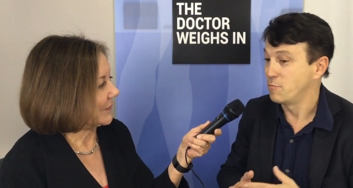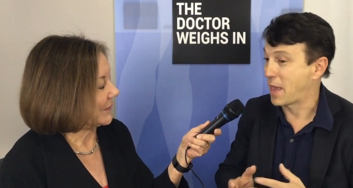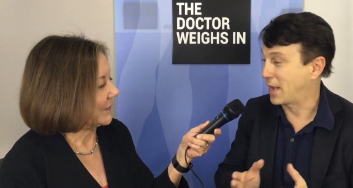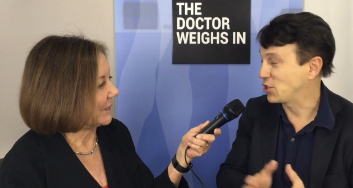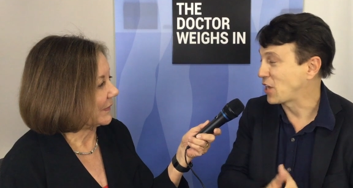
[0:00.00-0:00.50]

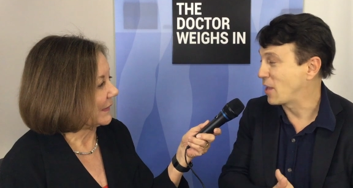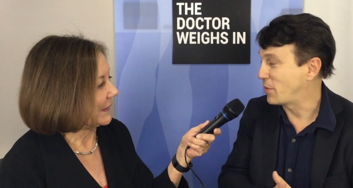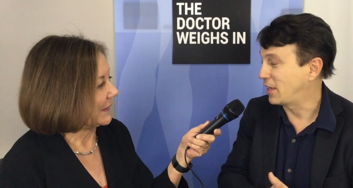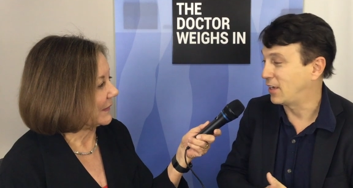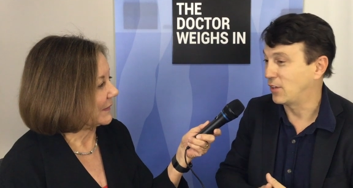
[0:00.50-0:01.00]
Speaker 1: manage
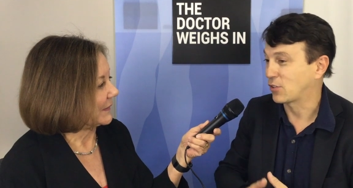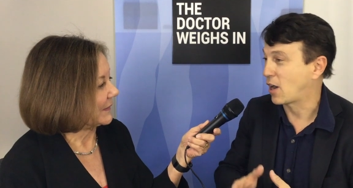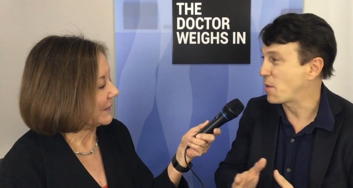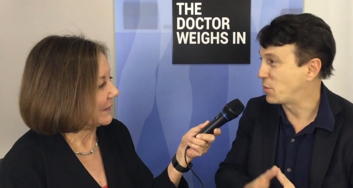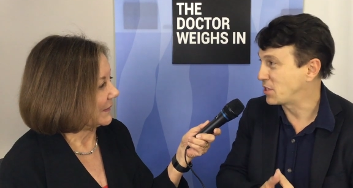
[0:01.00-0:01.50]
diabetes or
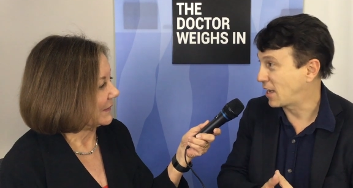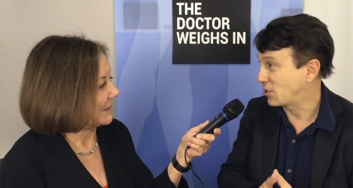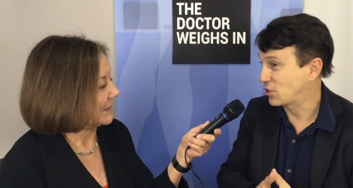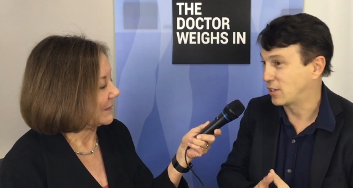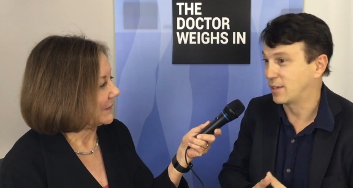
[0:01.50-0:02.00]

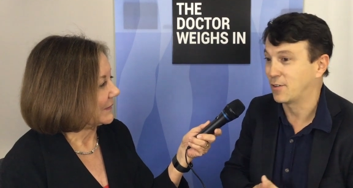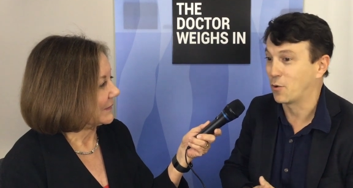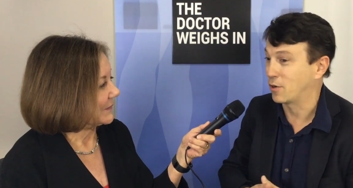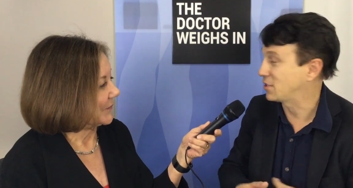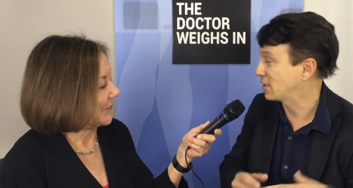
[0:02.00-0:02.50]
hypertension
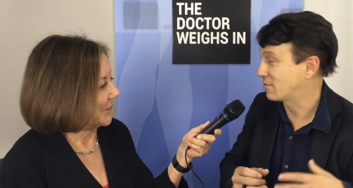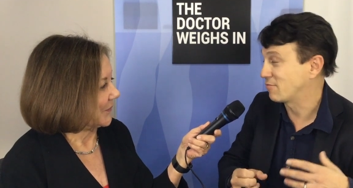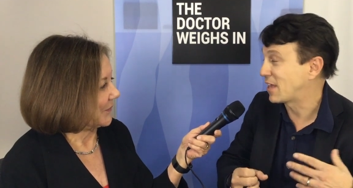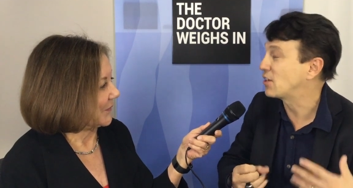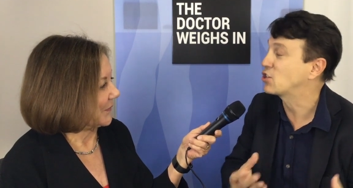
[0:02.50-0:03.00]
or just
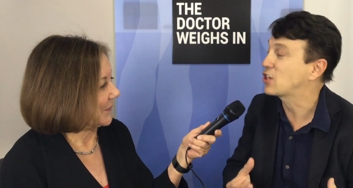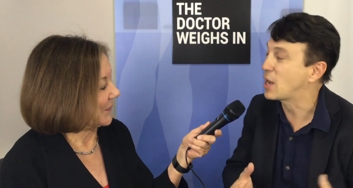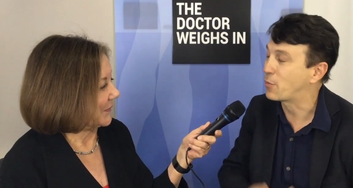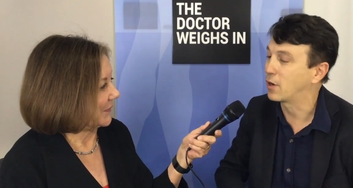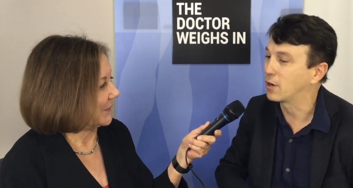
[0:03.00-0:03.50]
get in
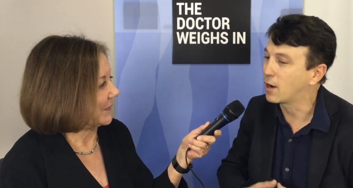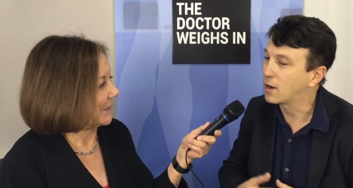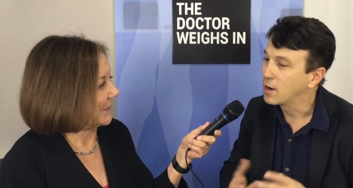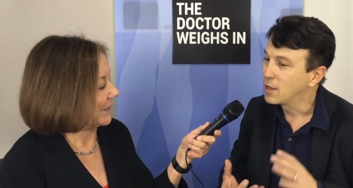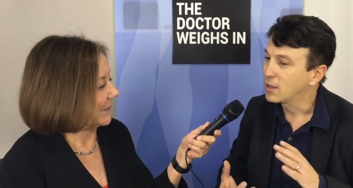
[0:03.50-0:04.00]
shape are,
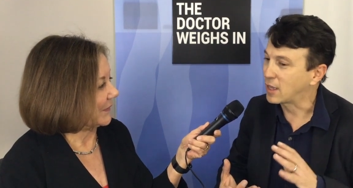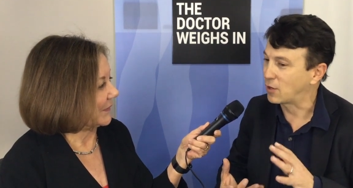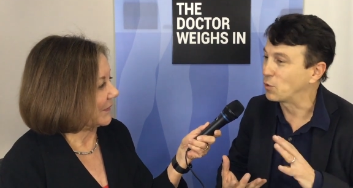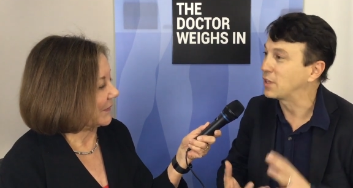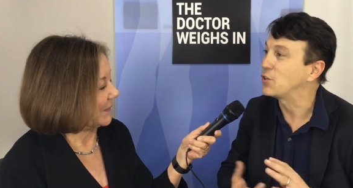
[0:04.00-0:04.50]
are
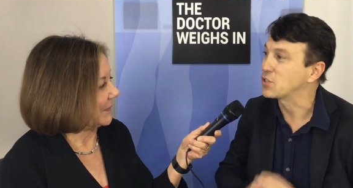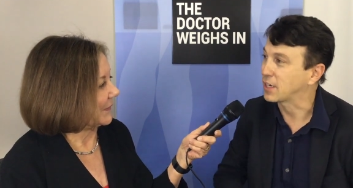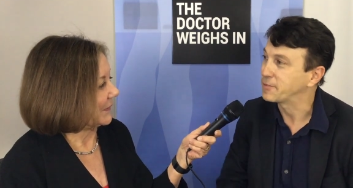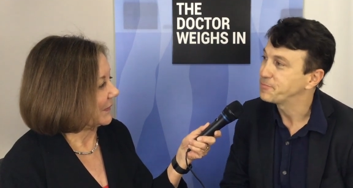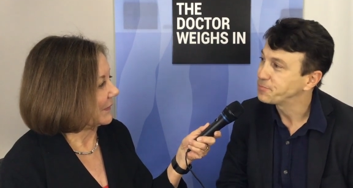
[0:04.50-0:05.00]
getting really
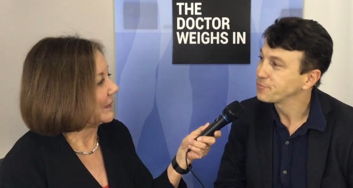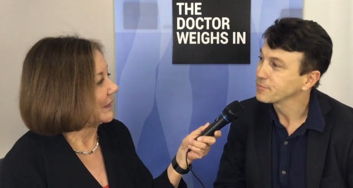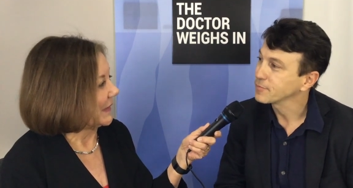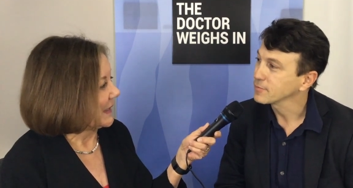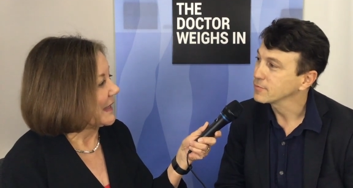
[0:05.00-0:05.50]
interesting.
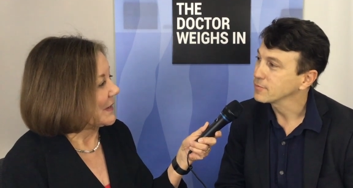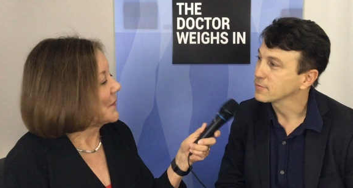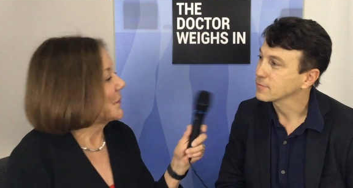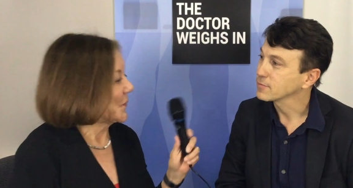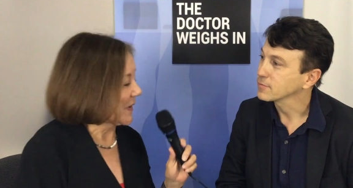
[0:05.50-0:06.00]

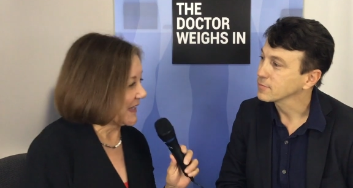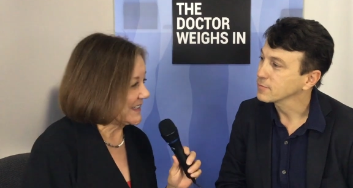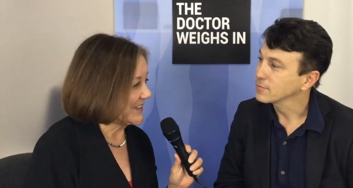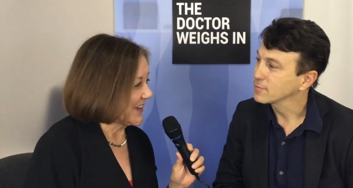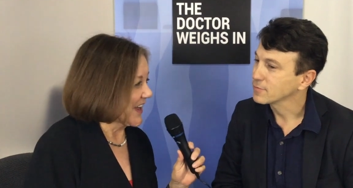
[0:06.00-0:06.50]
Speaker 2: What
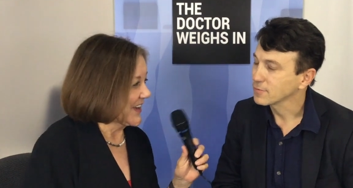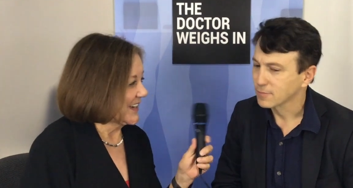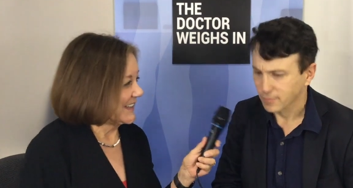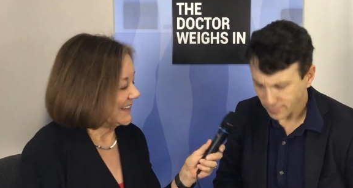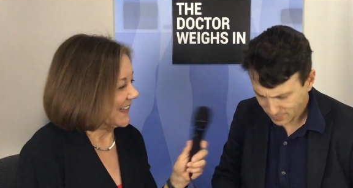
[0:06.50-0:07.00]
else you got?
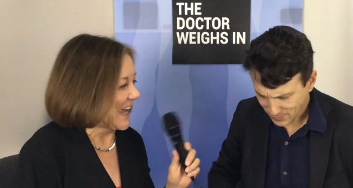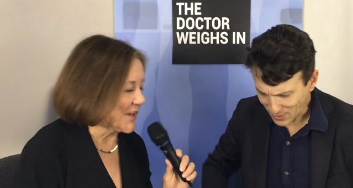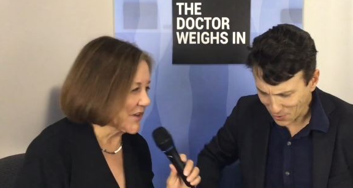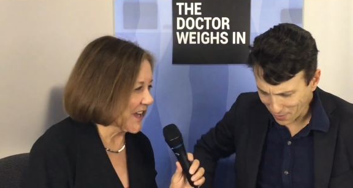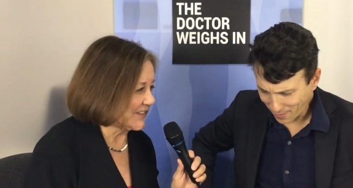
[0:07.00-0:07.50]
I
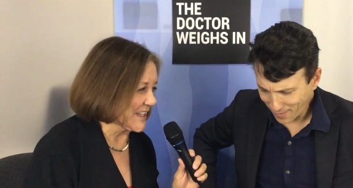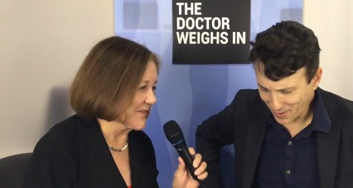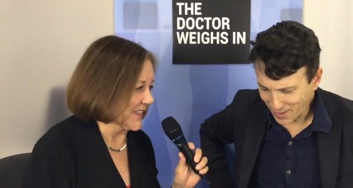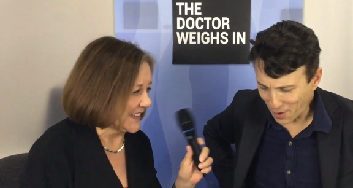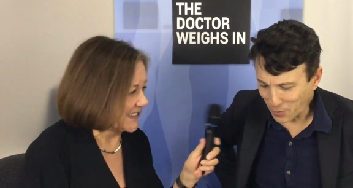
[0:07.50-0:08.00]
know you have
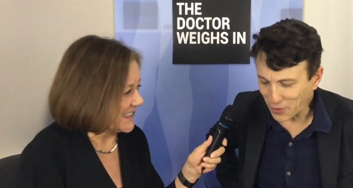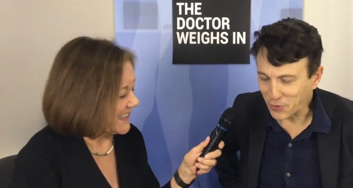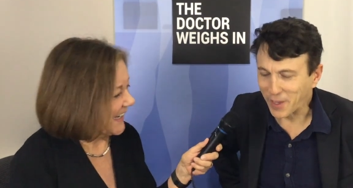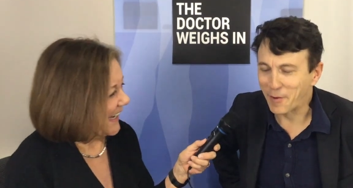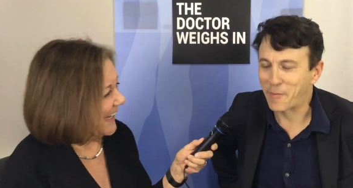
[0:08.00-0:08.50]
something else.
Speaker 1: What else
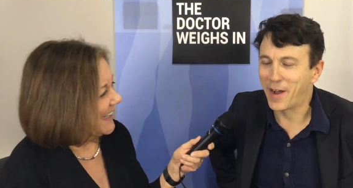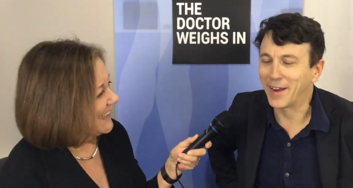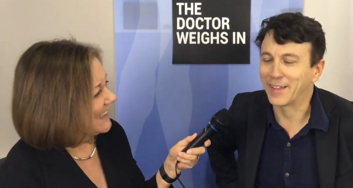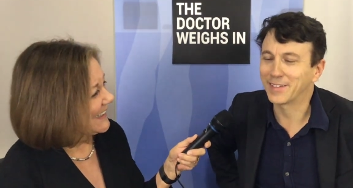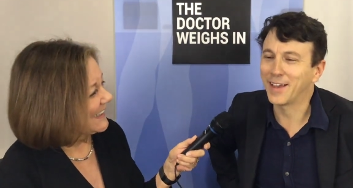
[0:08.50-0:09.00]
do I got in my
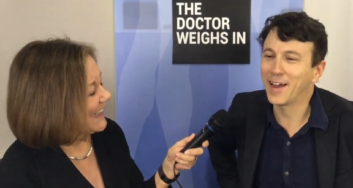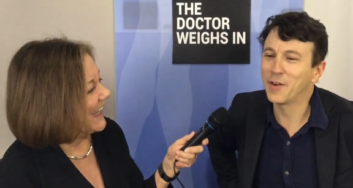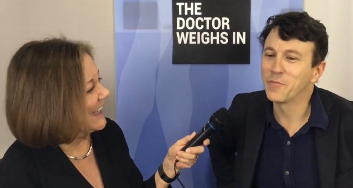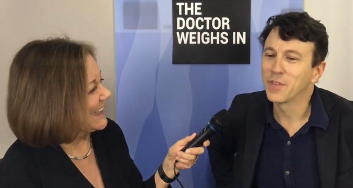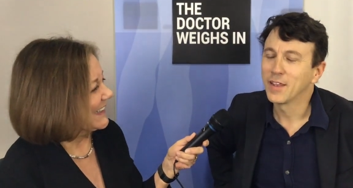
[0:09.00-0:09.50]
pockets?
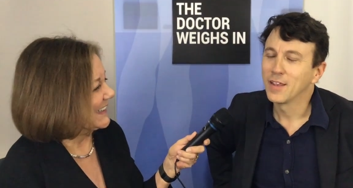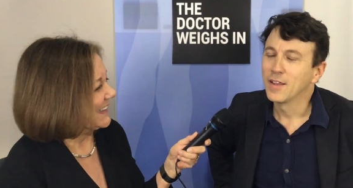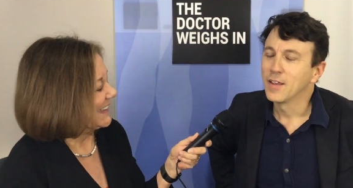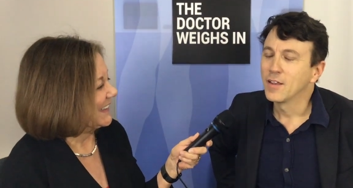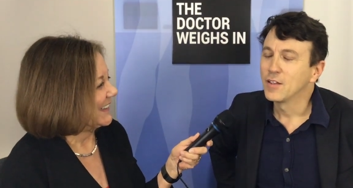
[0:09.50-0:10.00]
Um,
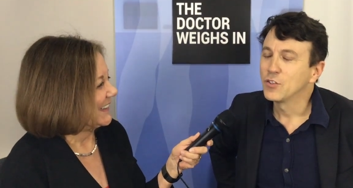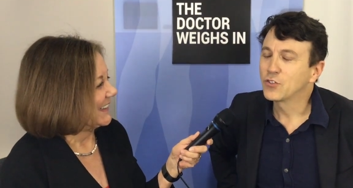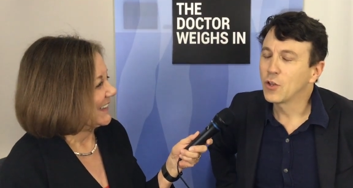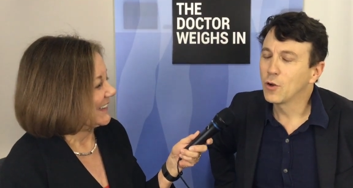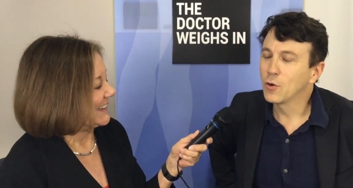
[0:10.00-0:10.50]

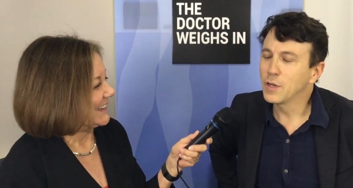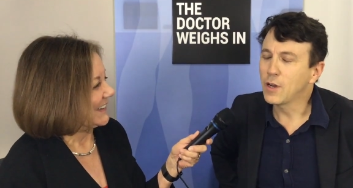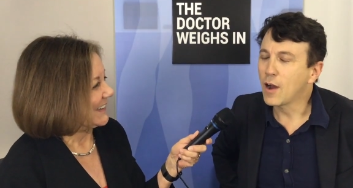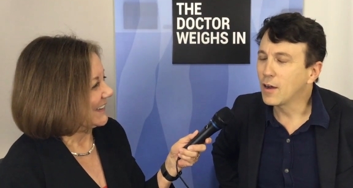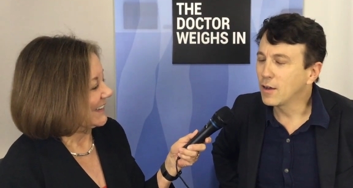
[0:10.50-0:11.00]
so, you
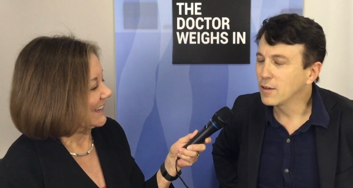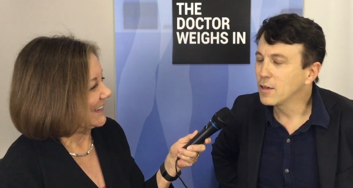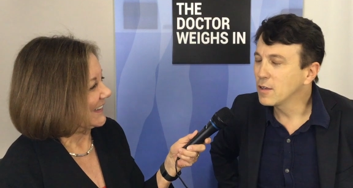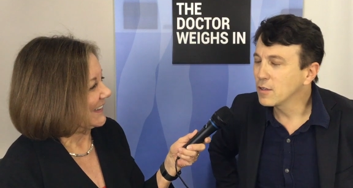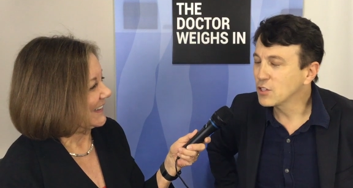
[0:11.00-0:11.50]
know,
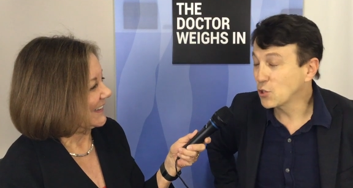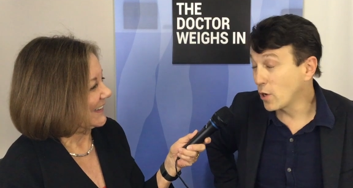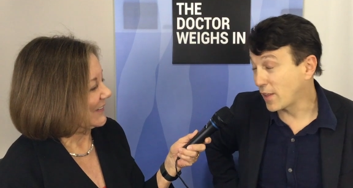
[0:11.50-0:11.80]
a story